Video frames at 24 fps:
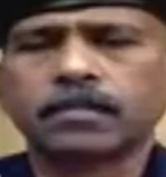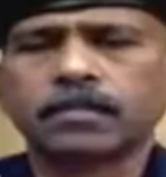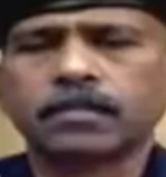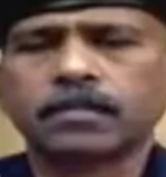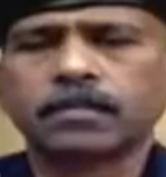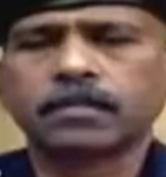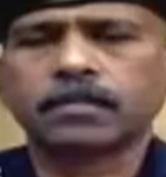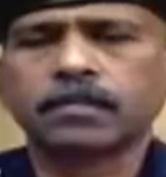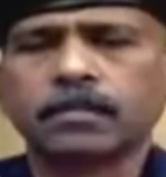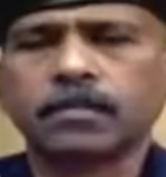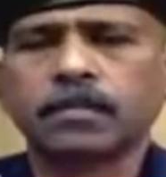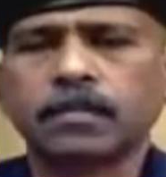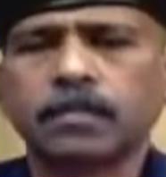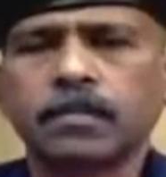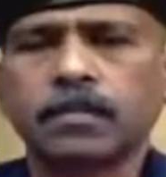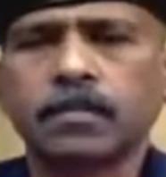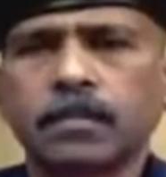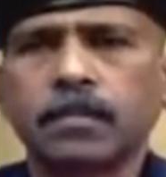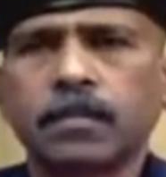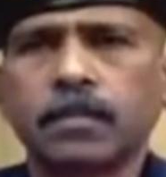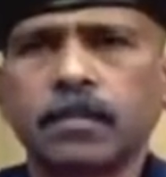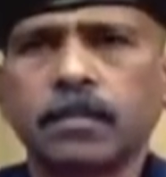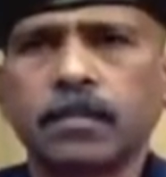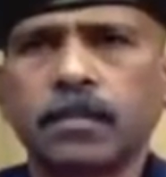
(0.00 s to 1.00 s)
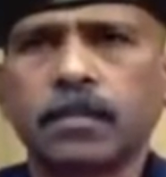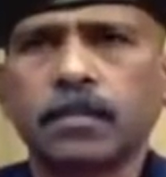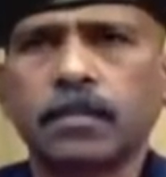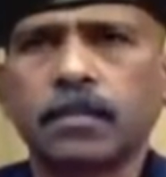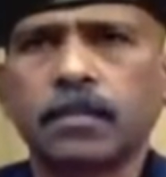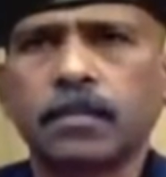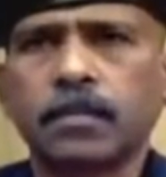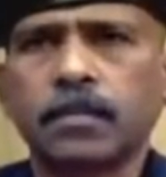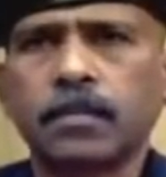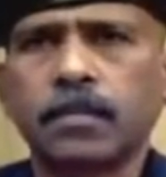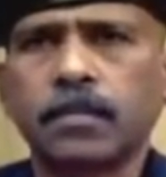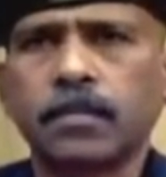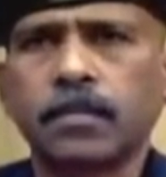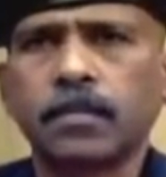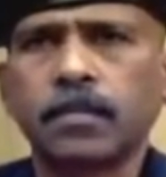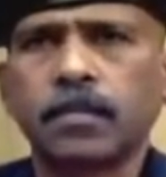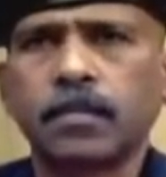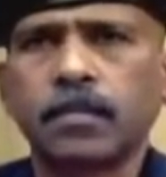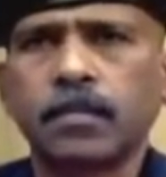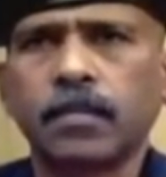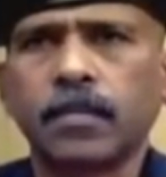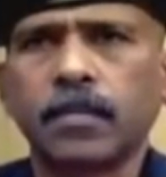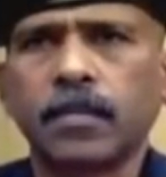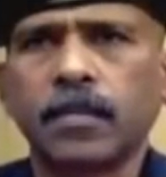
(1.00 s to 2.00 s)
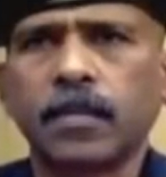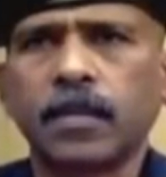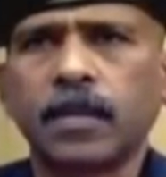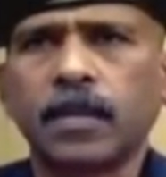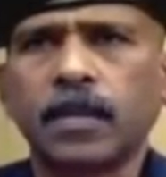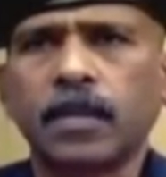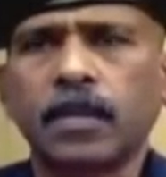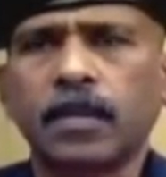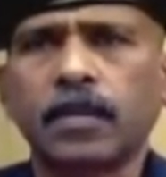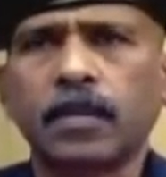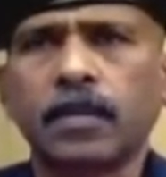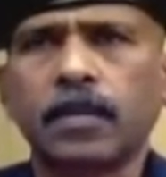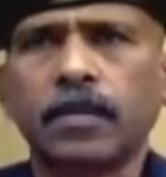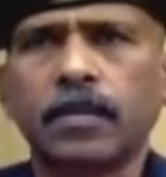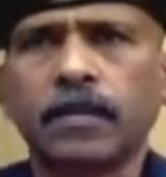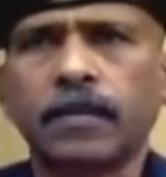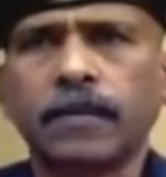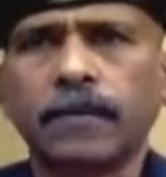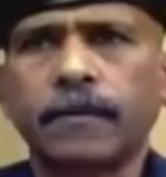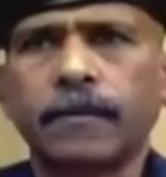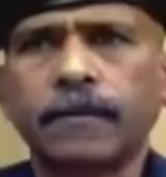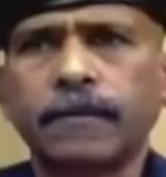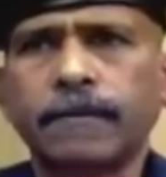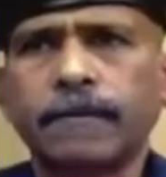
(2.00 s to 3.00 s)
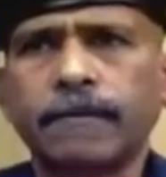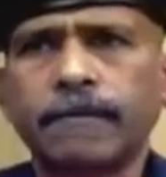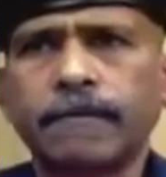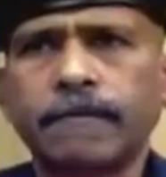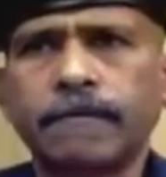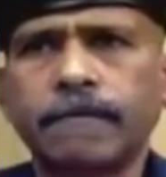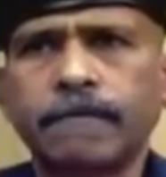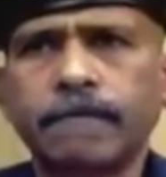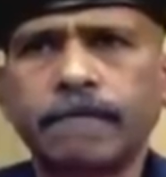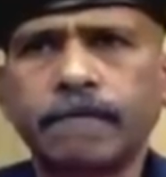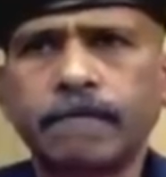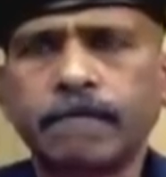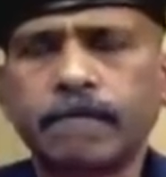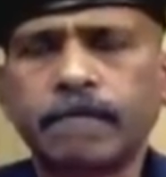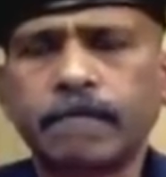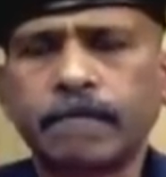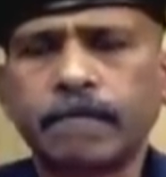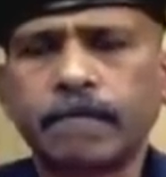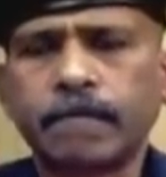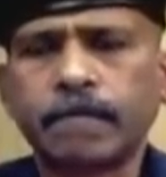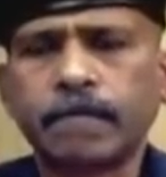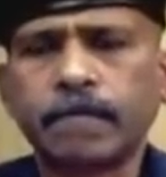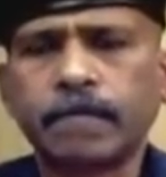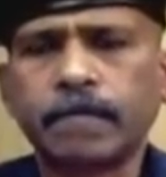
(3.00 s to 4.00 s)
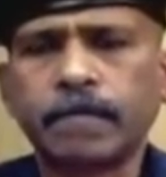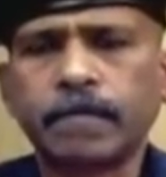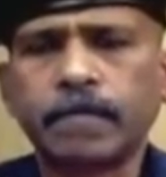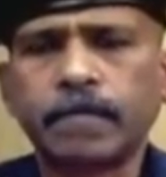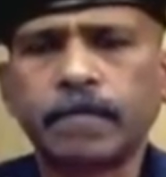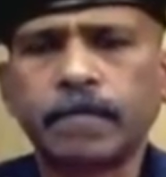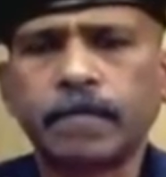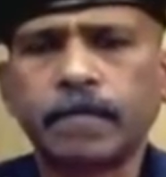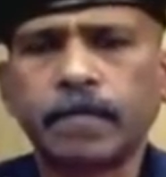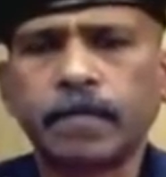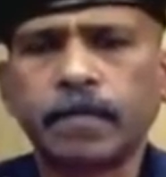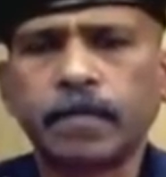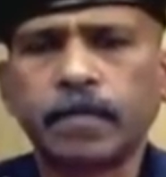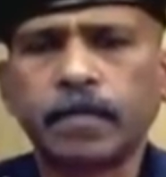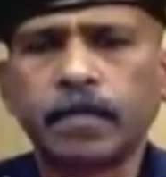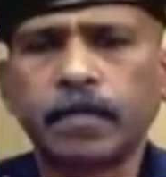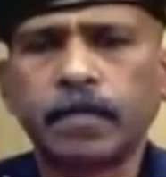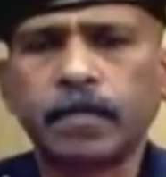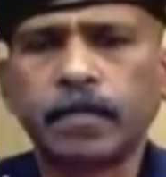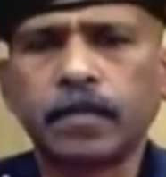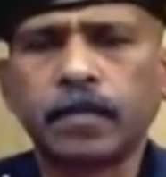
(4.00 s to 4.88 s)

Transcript: [no speech]